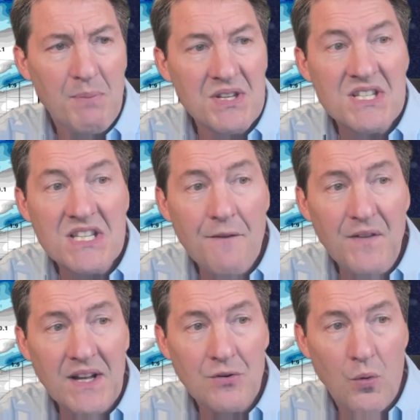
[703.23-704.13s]

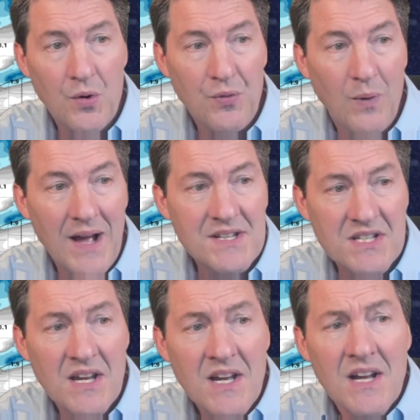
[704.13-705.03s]
Pacific
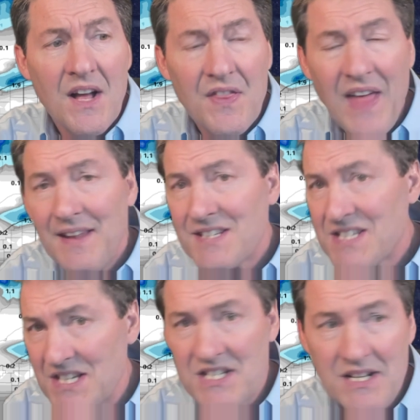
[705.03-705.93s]
Northwest, that
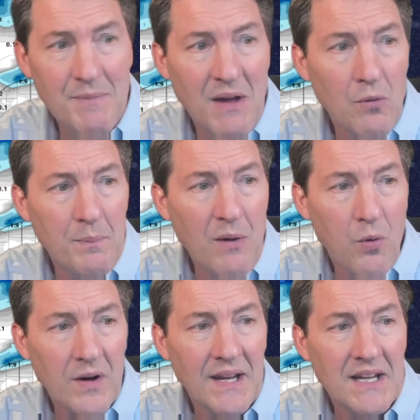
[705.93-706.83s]
system that will be
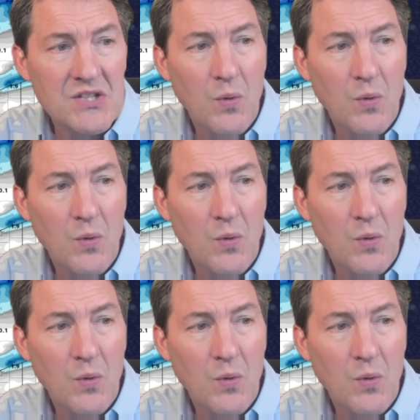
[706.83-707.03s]
working